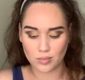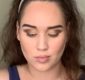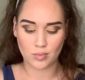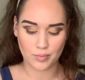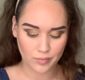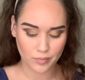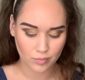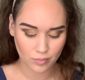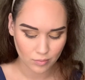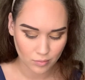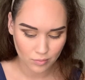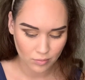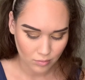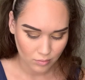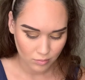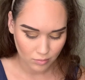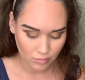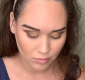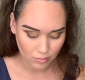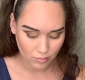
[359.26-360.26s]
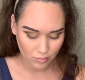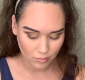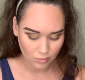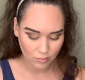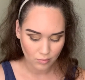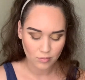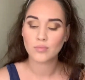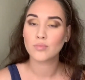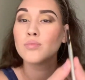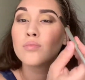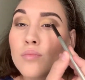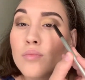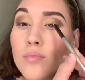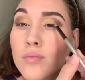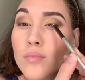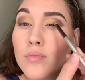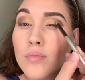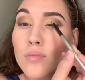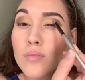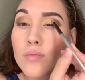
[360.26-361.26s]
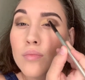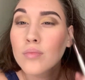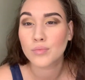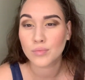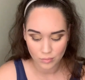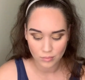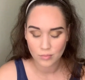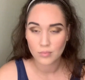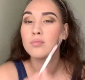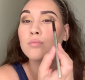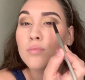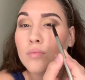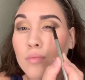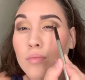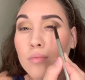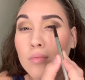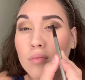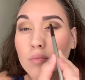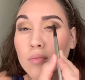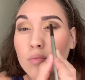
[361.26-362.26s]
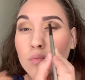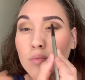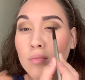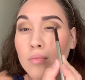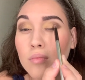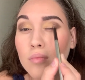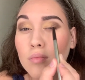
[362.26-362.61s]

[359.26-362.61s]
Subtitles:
brush that I'm using with some setting spray.